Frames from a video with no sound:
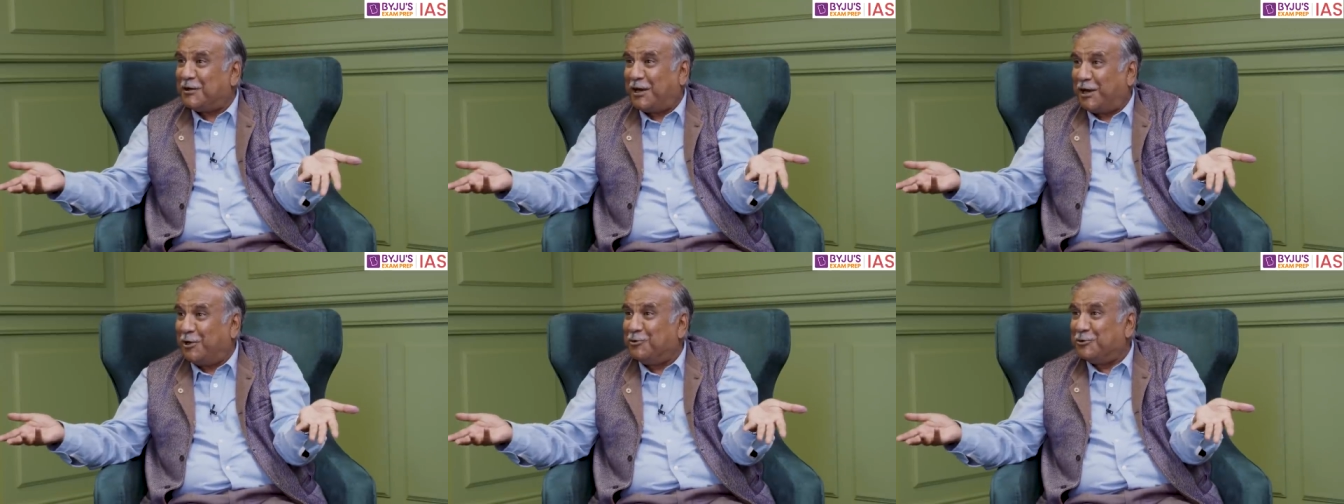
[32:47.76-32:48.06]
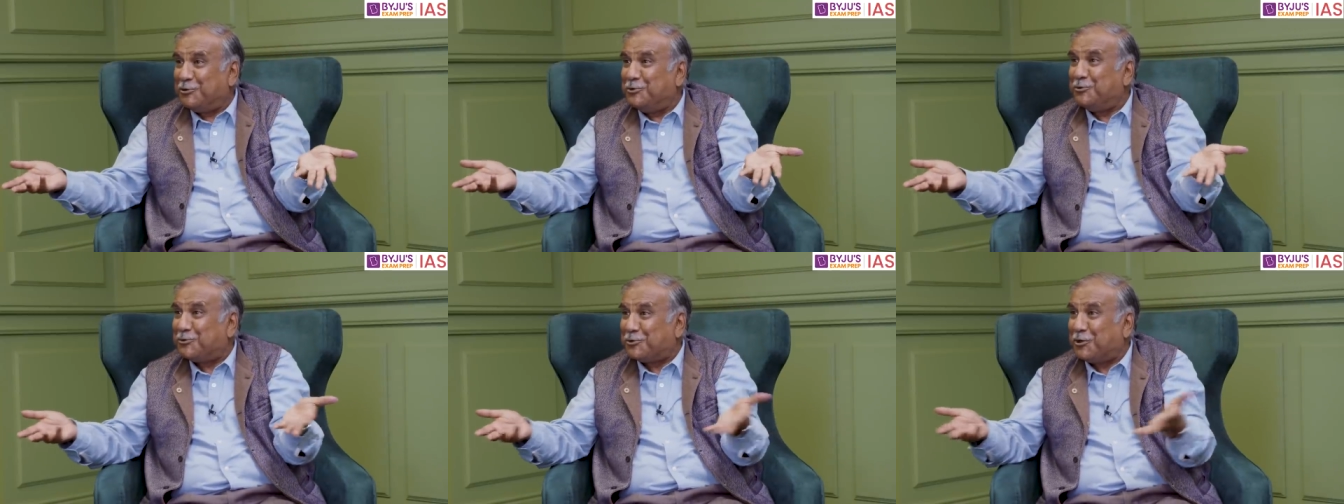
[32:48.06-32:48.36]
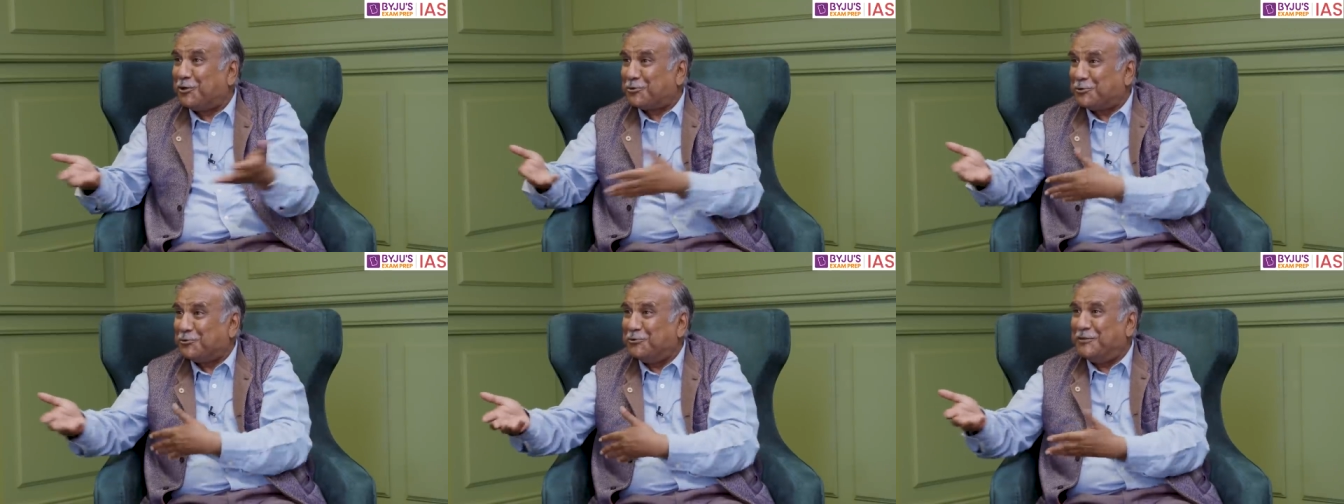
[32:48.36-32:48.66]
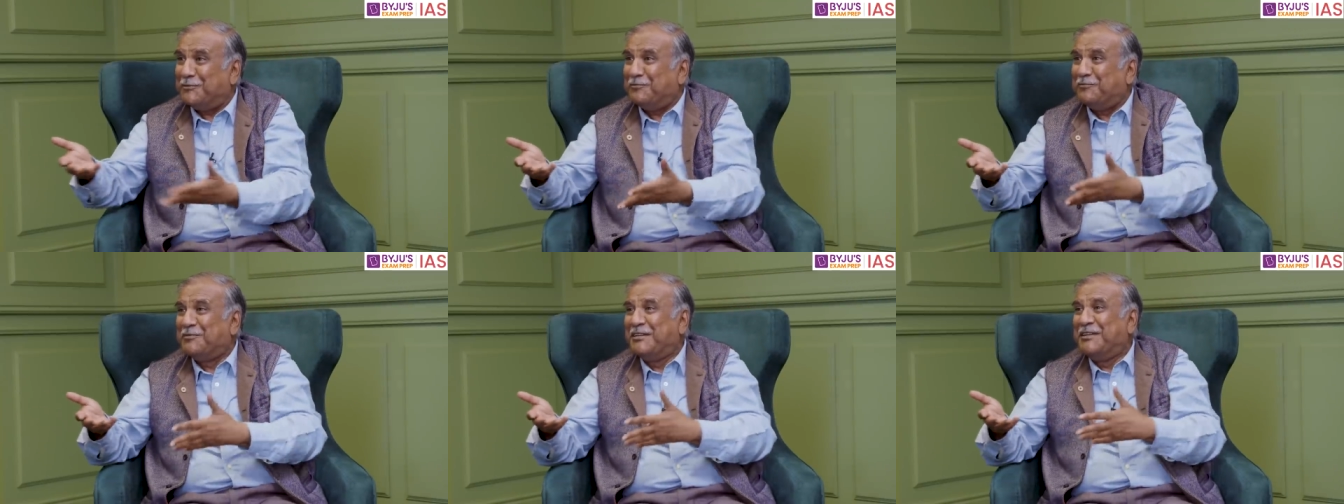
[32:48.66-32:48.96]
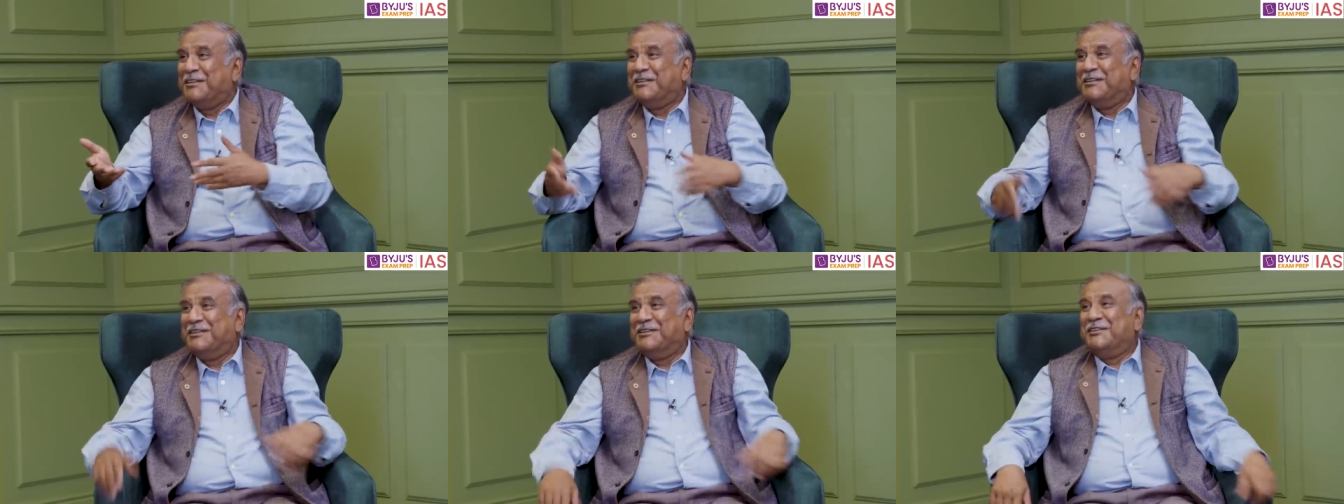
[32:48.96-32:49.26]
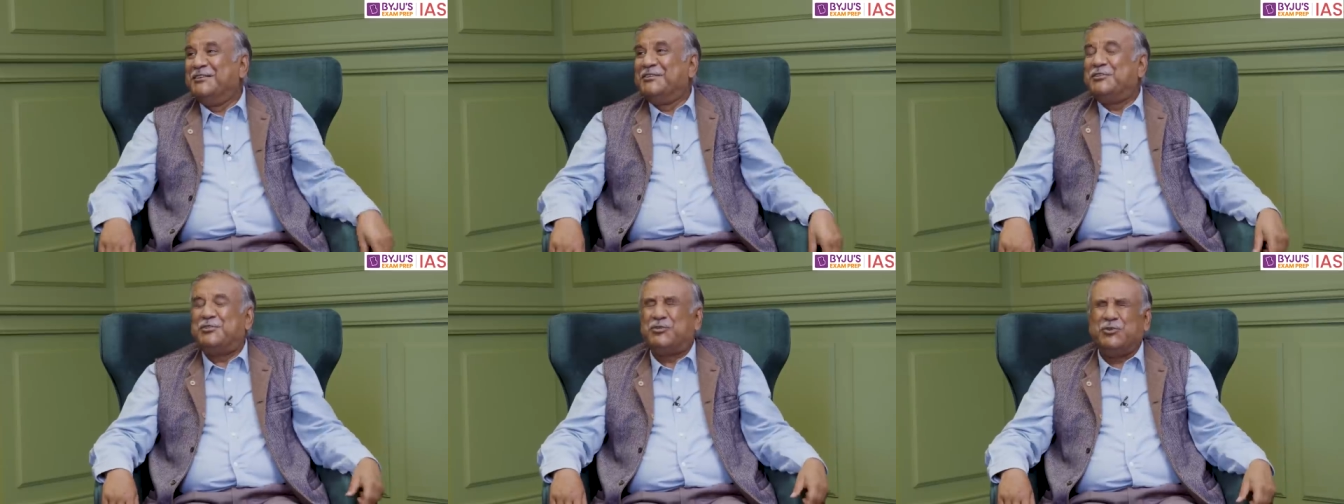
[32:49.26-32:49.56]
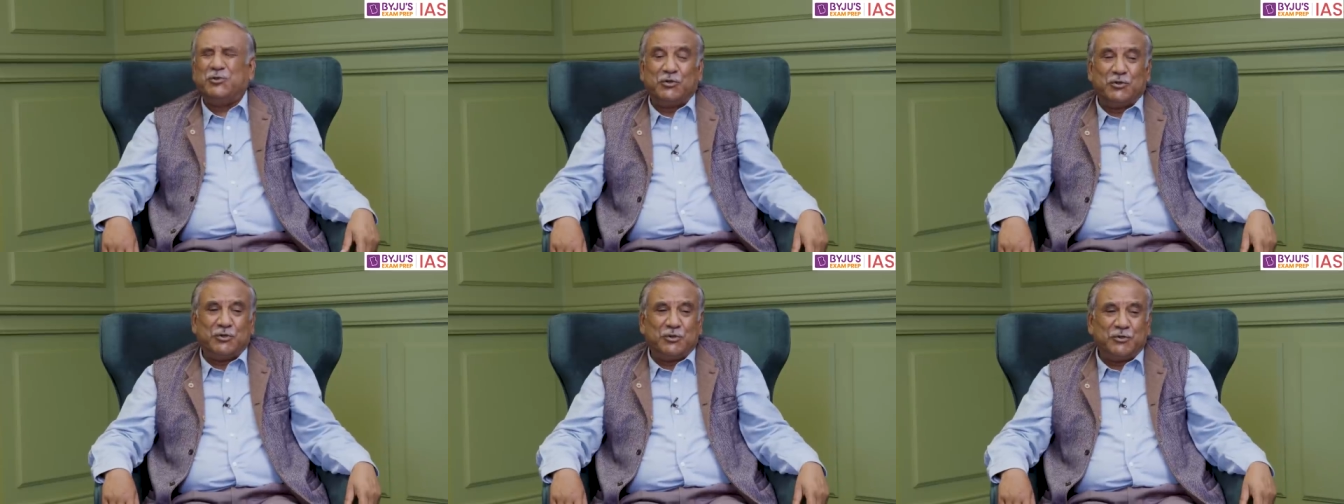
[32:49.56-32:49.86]
How do you talk to him?
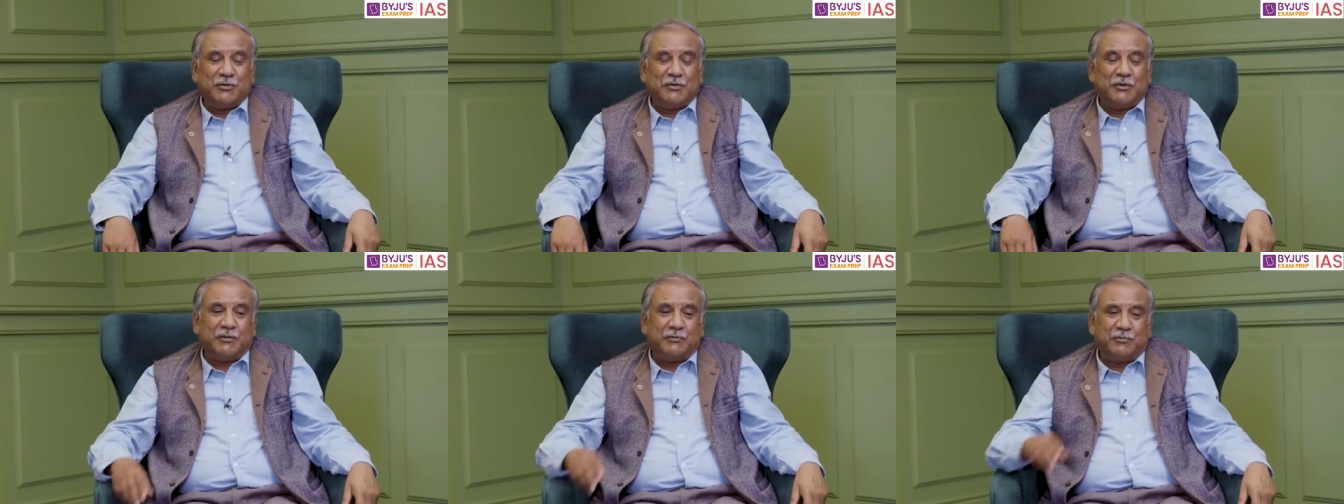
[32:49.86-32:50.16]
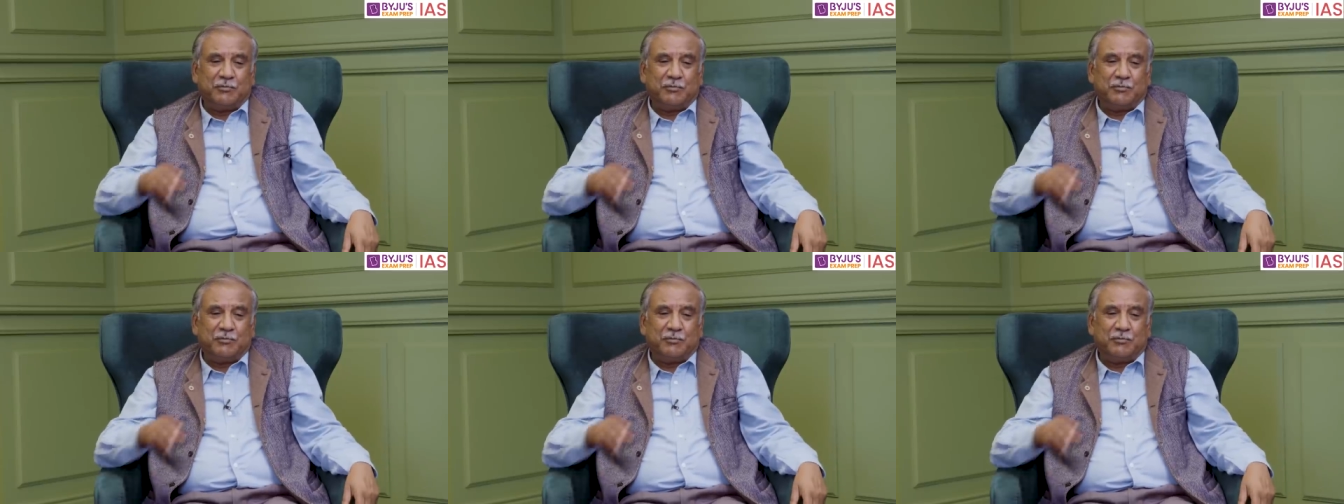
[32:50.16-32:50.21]
So,